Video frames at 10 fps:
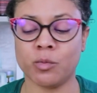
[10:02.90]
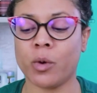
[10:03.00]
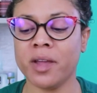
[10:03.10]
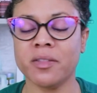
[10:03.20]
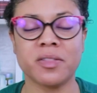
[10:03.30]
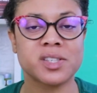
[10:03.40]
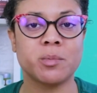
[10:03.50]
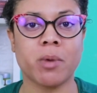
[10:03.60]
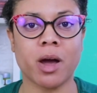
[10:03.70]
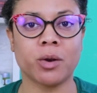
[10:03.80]
the way that this
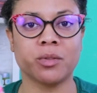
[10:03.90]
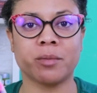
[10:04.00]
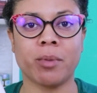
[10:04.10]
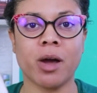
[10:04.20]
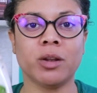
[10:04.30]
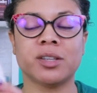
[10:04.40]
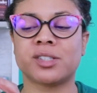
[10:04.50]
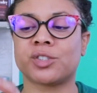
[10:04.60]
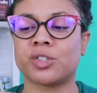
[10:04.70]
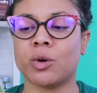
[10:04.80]
bottle, the bottle
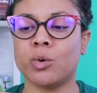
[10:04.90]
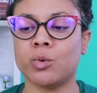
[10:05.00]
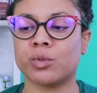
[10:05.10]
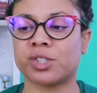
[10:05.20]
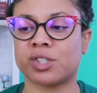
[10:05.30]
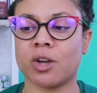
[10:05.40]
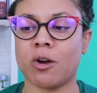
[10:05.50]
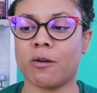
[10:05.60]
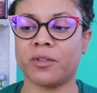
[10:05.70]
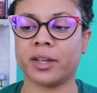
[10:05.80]
is so
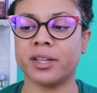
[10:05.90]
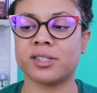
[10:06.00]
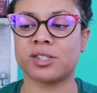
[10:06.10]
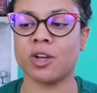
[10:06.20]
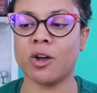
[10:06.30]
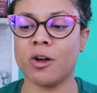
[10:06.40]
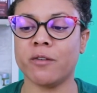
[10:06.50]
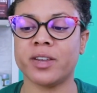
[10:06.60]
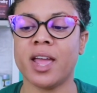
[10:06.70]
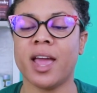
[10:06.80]
soft, like it's
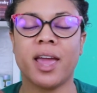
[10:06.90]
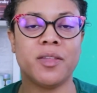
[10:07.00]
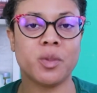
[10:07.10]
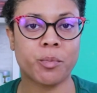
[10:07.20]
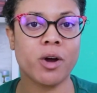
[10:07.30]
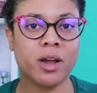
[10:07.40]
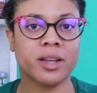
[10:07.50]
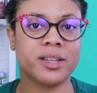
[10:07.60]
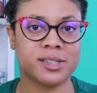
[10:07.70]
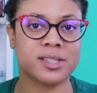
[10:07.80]
soft and the
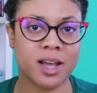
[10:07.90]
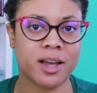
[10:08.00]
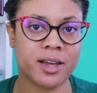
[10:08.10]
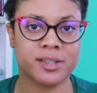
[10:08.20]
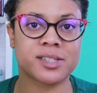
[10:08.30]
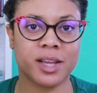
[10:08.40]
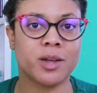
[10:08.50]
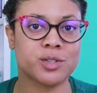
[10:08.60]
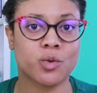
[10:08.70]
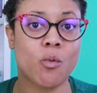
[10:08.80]
product inside
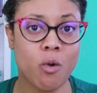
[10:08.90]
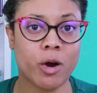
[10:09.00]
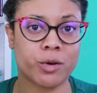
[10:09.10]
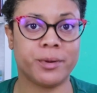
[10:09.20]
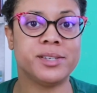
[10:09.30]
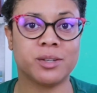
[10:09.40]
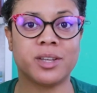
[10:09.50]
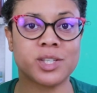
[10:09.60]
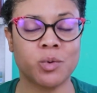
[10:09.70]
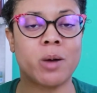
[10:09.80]
sounds watery. So
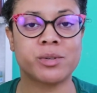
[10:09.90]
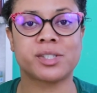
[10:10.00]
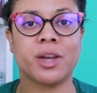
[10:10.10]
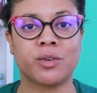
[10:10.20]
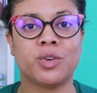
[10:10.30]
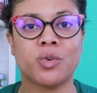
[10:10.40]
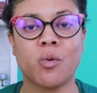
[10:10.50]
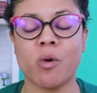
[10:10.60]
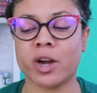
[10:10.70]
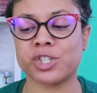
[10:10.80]
that's why I was scared to do a
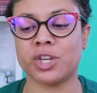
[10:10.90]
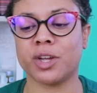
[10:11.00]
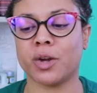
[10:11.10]
wash and